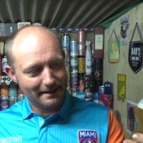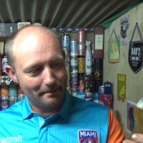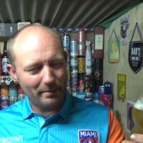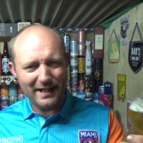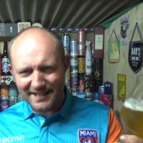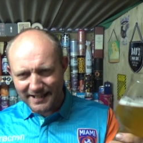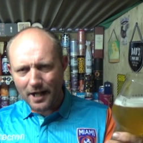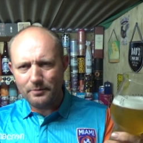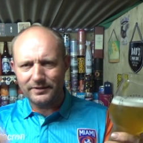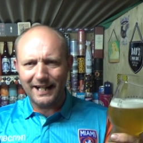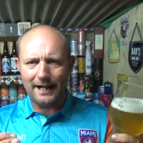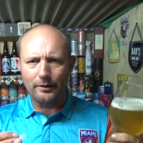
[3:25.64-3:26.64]
But it's
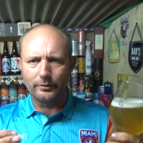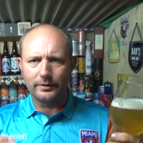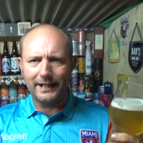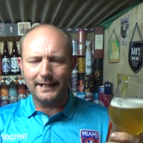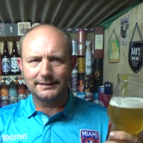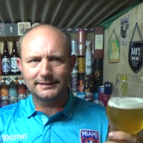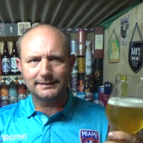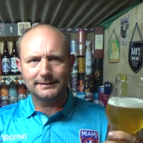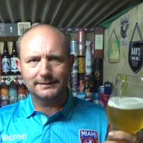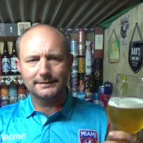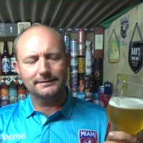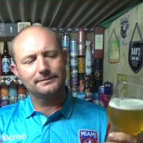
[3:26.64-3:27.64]
toned down.
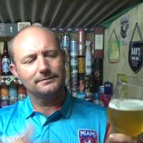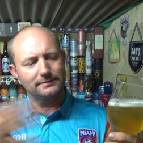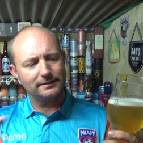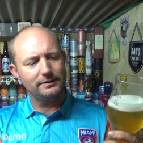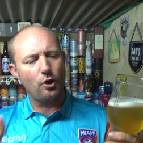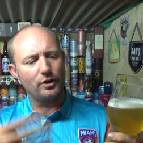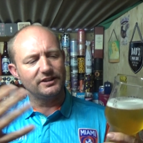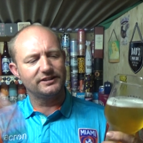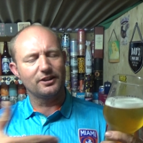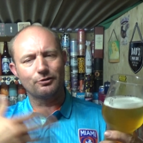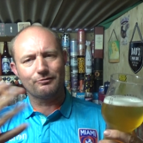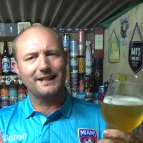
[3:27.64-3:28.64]
It's not as
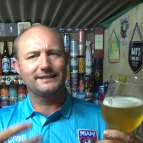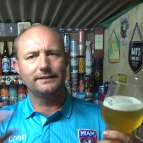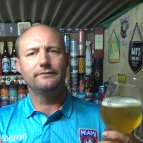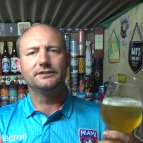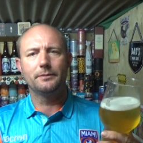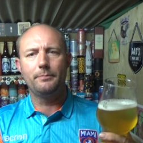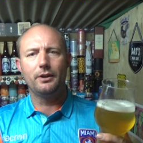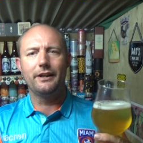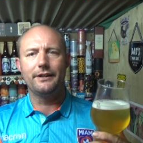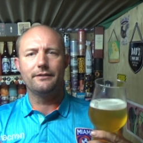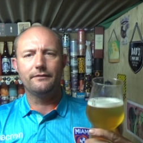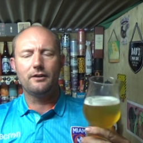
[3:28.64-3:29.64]
aggressive as a
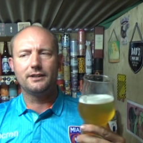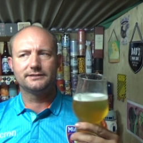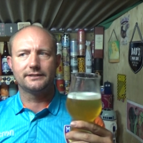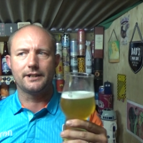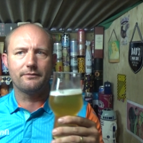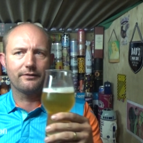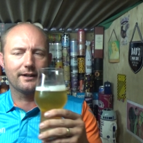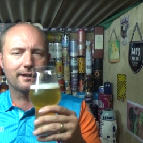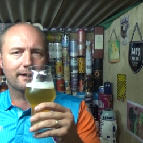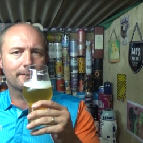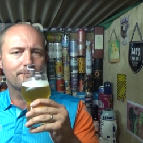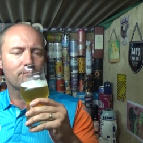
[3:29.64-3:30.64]
Berliner Weiss, I don't
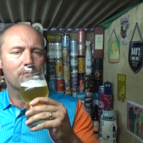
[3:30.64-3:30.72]
think.